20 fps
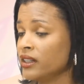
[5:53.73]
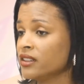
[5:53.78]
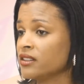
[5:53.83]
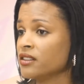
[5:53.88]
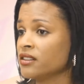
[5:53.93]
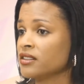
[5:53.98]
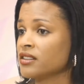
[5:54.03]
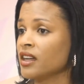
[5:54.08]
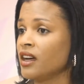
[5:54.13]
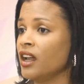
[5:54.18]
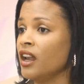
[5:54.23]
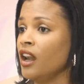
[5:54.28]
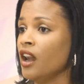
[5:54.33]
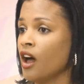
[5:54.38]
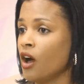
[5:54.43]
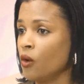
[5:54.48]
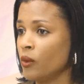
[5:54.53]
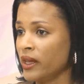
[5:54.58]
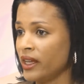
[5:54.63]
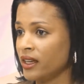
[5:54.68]
It is
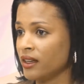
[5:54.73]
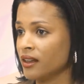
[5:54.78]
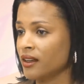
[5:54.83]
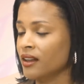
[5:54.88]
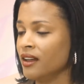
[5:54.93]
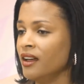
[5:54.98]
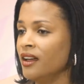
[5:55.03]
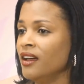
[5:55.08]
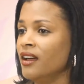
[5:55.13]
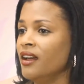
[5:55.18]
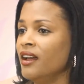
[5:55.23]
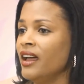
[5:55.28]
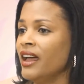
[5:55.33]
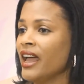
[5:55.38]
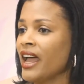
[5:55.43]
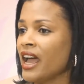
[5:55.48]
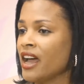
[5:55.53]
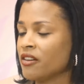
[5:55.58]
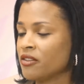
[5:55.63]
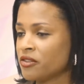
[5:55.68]
allowing
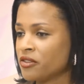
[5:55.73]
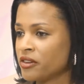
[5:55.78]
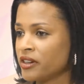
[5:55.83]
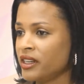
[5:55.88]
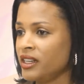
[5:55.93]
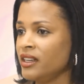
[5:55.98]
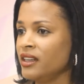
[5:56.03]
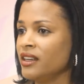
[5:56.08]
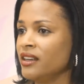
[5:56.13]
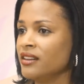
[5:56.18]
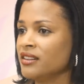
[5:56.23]
every